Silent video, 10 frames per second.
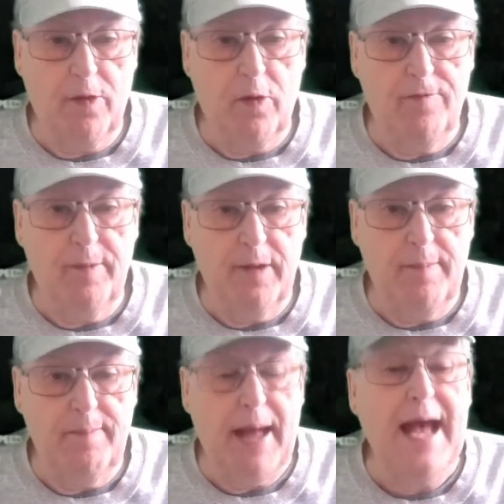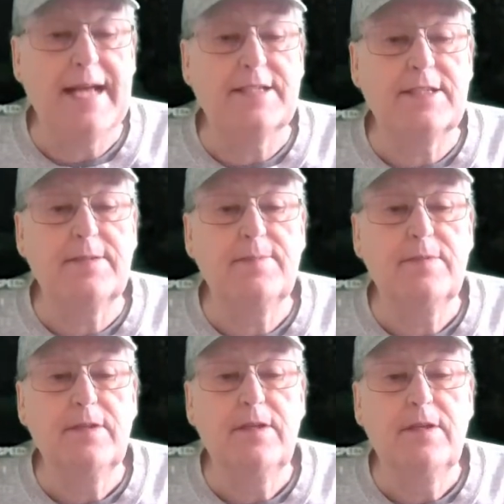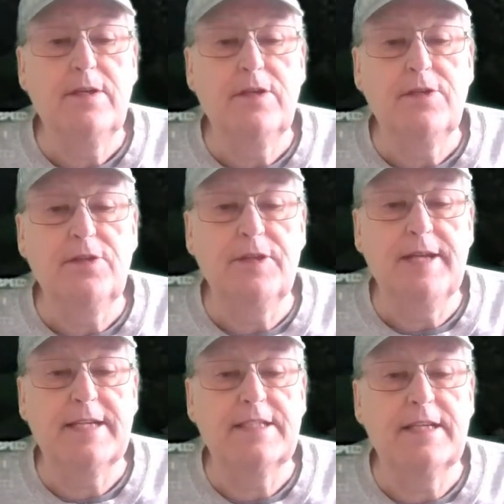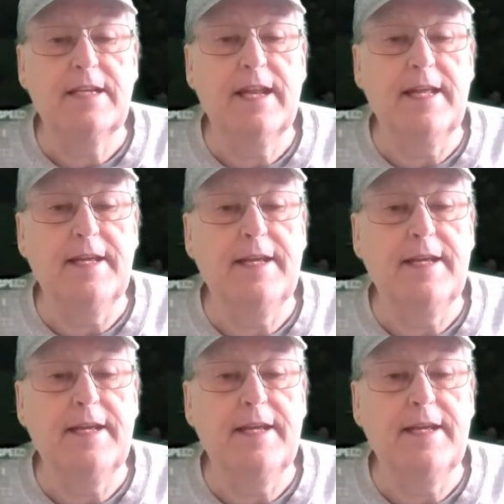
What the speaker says: go from the pass to the next lake.